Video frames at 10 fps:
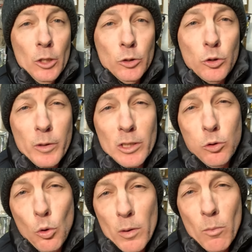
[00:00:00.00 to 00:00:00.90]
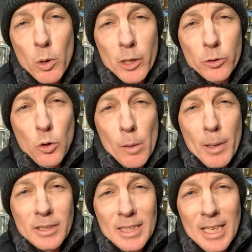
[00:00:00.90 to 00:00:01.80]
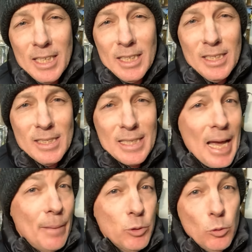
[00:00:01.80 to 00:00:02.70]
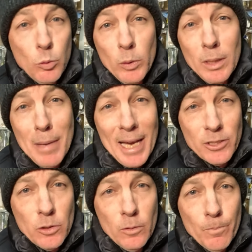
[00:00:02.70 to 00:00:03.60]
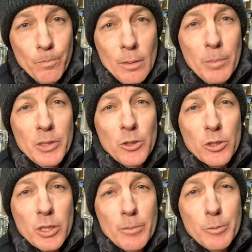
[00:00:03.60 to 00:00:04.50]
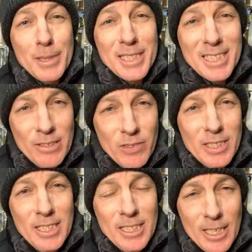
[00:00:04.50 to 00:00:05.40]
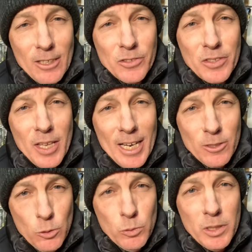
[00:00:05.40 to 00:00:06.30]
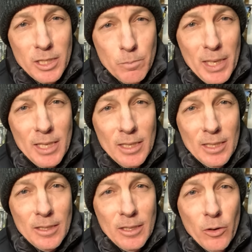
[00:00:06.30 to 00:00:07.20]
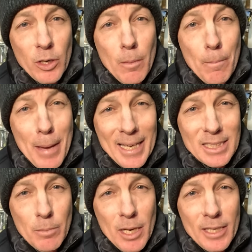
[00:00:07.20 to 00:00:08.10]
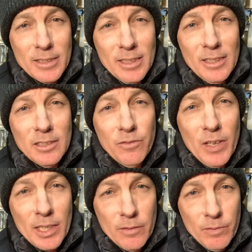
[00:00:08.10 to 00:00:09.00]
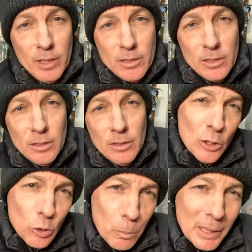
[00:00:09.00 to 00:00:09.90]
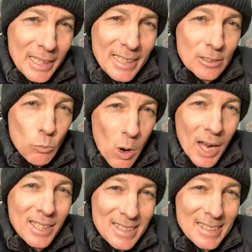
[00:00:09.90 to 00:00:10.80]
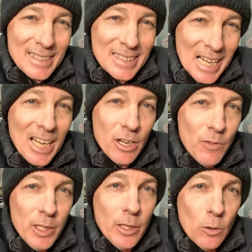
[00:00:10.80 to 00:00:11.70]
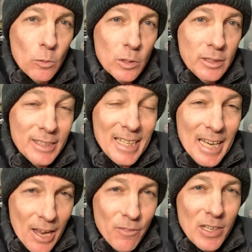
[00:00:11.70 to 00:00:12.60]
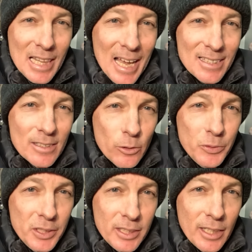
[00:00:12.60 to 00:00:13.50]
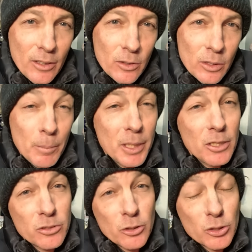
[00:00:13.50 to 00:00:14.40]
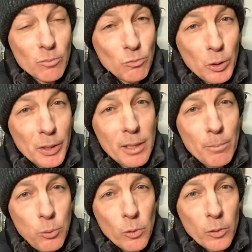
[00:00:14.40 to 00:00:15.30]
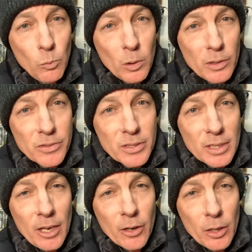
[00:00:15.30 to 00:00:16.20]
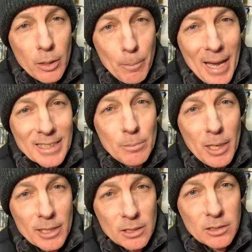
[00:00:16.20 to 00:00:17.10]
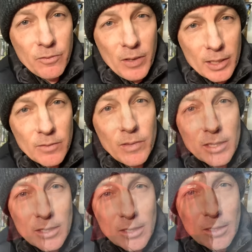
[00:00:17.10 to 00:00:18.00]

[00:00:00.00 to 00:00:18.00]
So this lure that we're going to talk about today is absolutely magical. But there's some specific details that I do to this bait that are going to maximize its effectiveness. So please watch this entire video to get every last little detail, because there's some really important ones that are going to maximize its effectiveness.